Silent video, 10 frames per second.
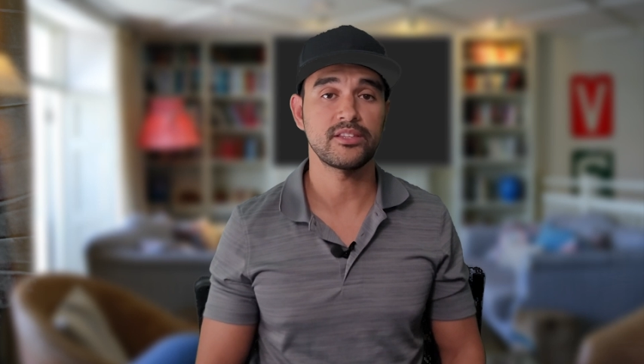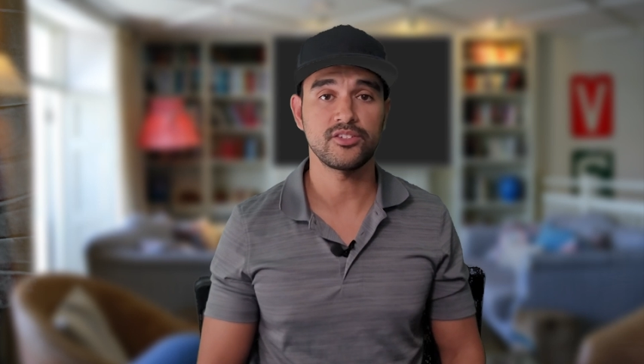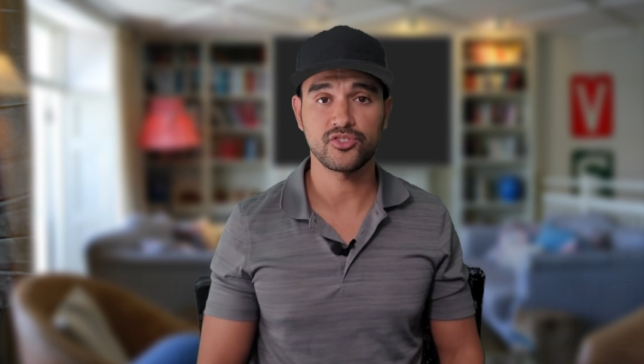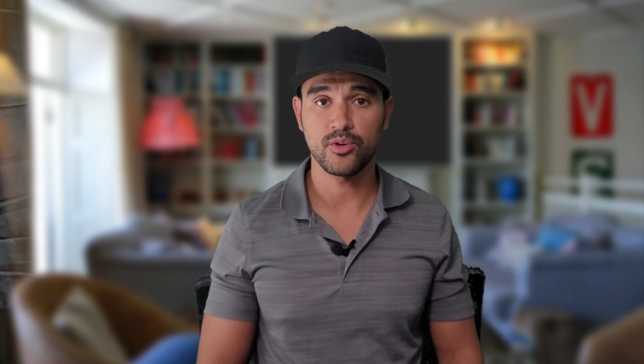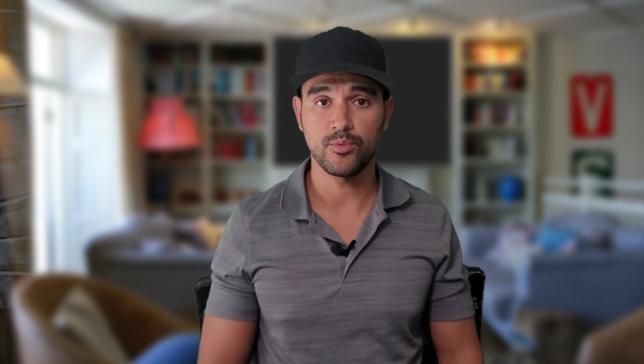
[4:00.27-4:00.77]

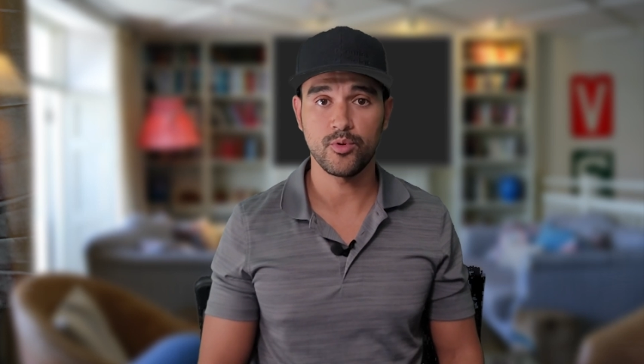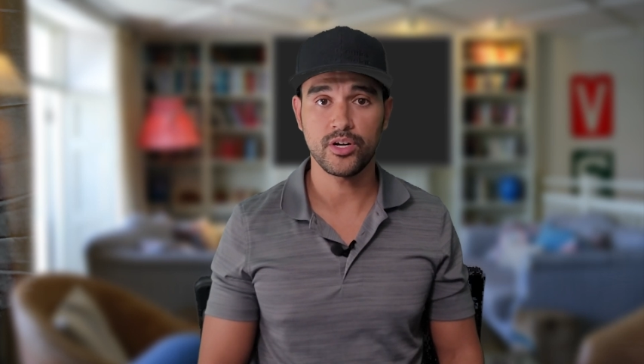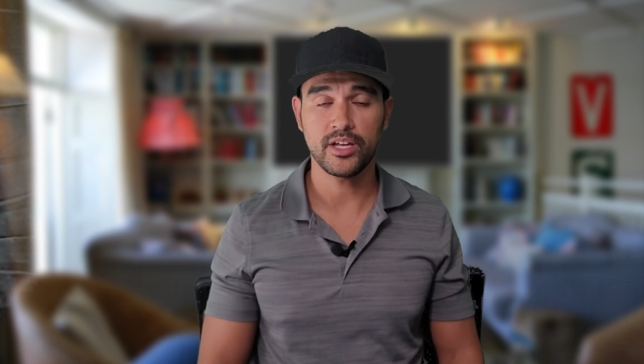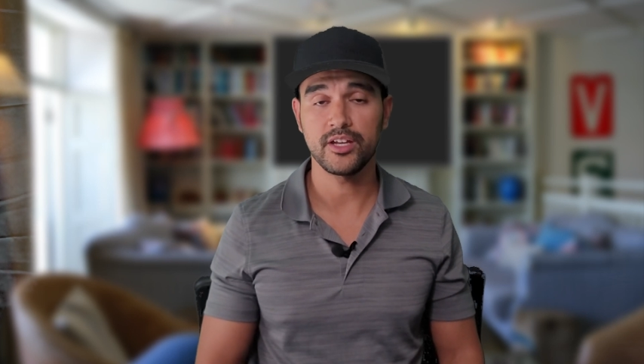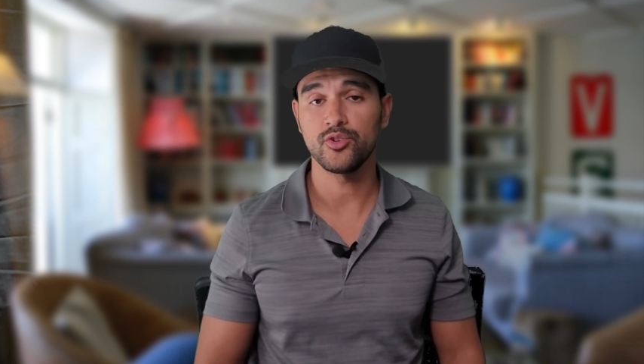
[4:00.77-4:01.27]
the scope of
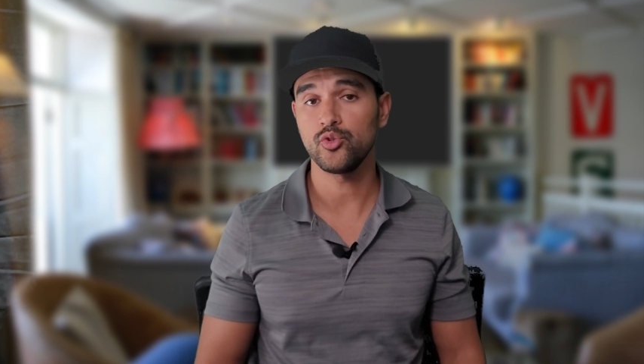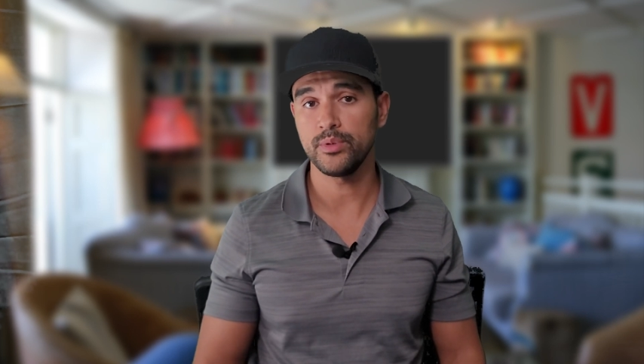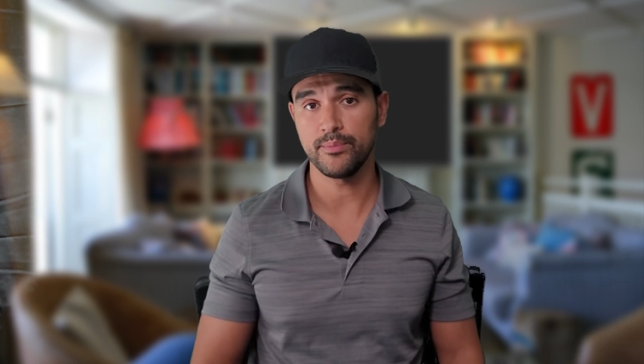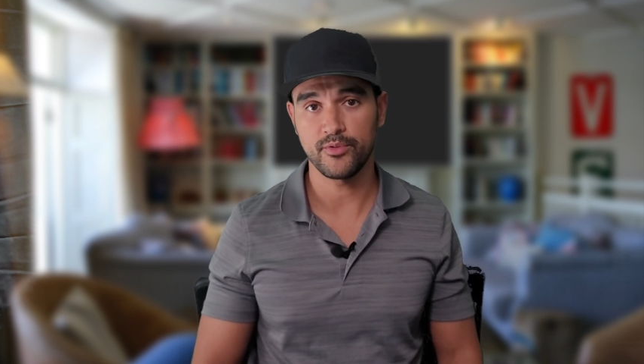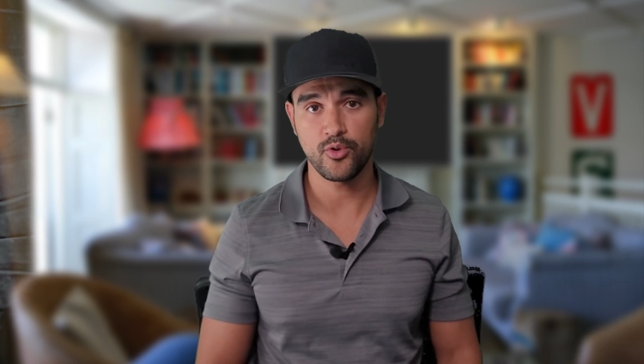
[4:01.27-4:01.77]
work and who'll
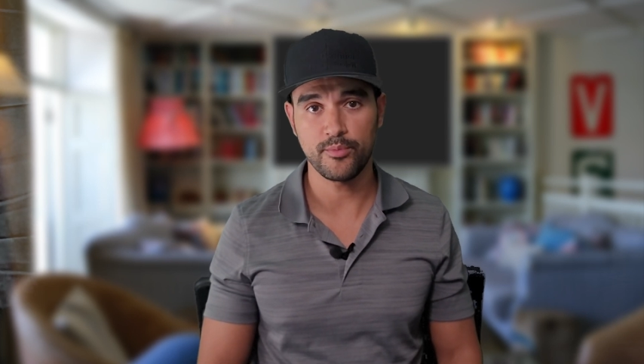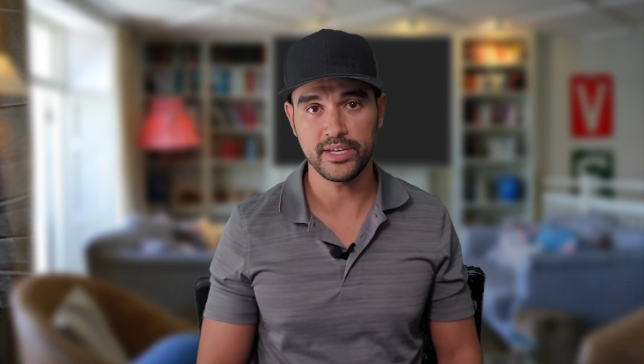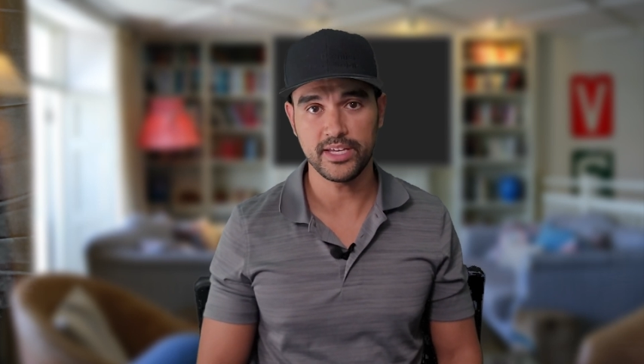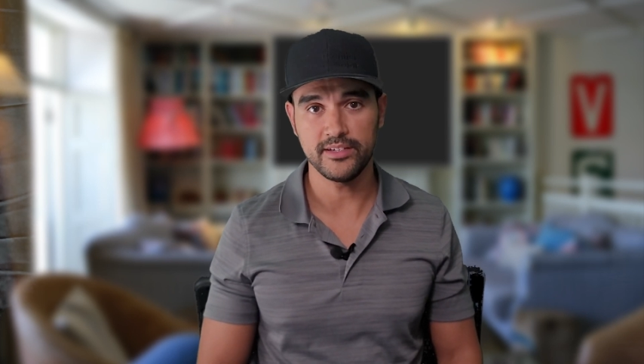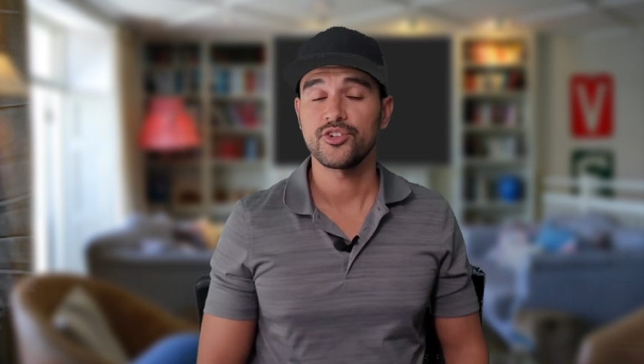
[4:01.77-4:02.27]
be
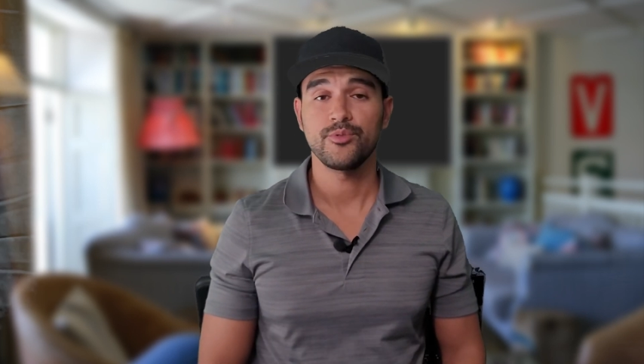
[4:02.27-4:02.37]
performing it.